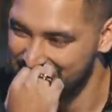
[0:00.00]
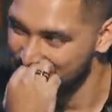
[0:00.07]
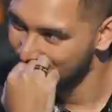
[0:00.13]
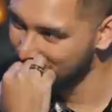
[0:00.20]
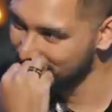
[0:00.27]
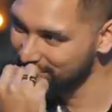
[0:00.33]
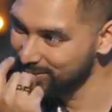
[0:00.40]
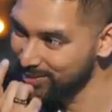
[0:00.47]

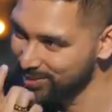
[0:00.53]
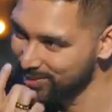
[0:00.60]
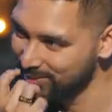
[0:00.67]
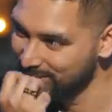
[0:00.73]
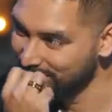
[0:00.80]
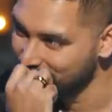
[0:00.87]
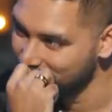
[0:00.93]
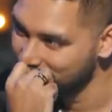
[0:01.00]
What is he
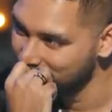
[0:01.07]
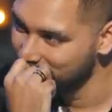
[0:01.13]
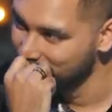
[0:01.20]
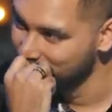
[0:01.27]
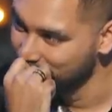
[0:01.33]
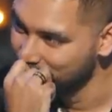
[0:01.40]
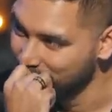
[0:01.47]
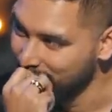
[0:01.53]
doing?
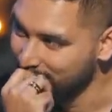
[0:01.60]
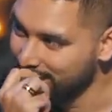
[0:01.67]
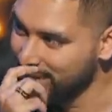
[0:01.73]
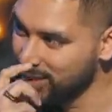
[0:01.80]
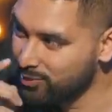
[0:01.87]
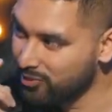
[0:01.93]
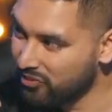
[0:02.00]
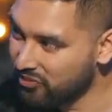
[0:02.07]

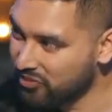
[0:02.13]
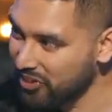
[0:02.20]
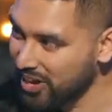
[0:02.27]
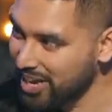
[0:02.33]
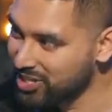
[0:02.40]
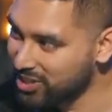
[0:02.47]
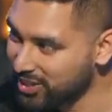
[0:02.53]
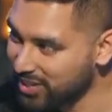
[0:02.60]
He's
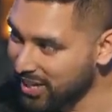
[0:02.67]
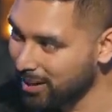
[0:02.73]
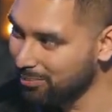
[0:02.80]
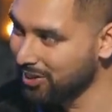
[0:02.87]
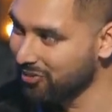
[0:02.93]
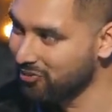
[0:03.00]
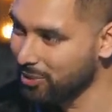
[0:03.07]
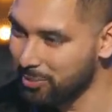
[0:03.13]
fresh
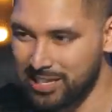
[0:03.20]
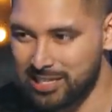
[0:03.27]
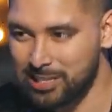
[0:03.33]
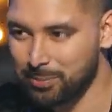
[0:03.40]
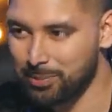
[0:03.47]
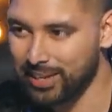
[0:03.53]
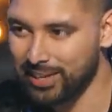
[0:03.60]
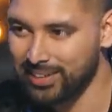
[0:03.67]
coming from
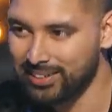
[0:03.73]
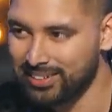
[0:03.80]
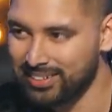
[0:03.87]
Egypt, right?